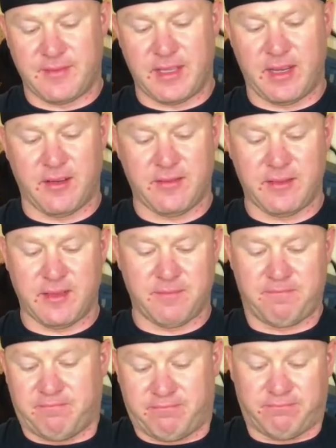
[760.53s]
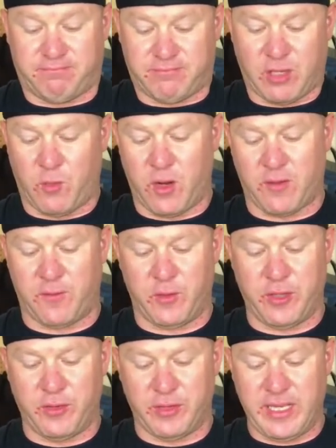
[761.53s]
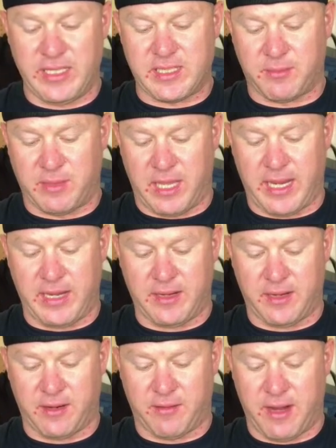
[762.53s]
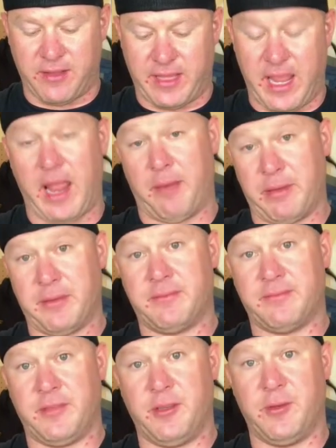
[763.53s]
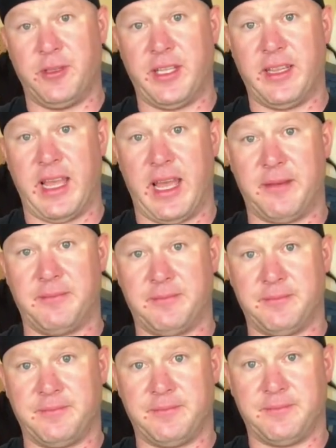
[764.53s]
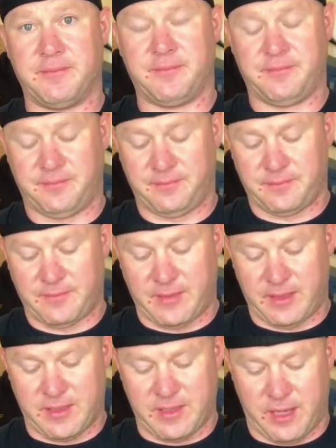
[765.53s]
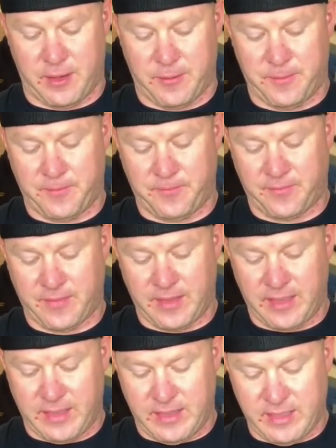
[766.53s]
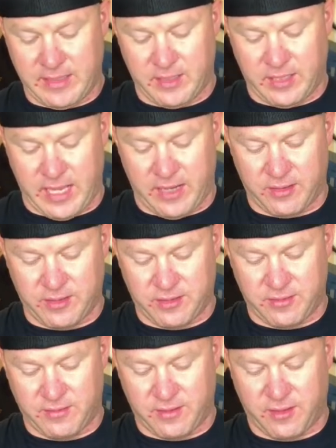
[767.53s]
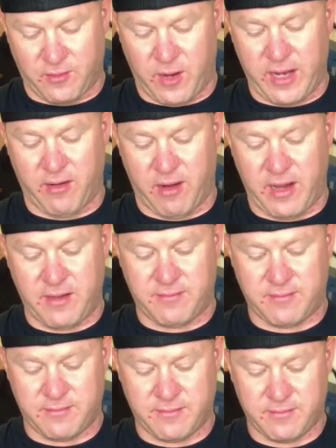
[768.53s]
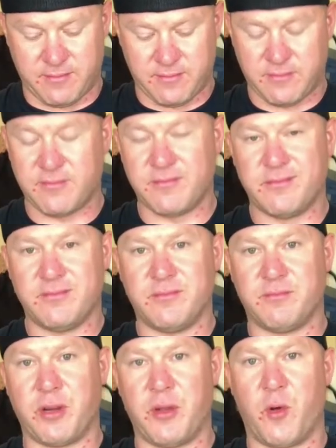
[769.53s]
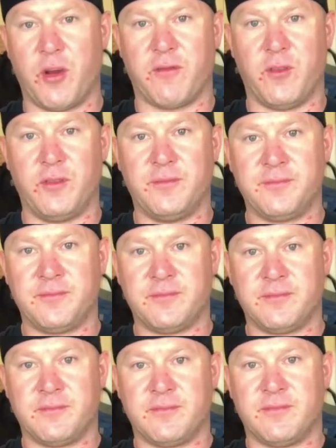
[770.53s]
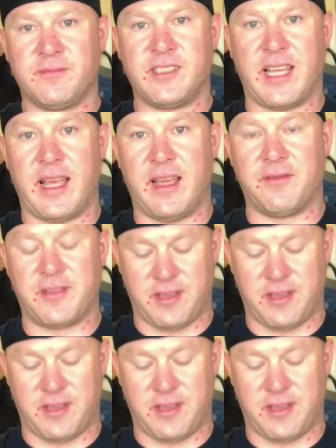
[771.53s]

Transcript: They're wonderful. You'll need some light around the camp. You will need that. So these little lanterns are quite great. Pretty wonderful to have.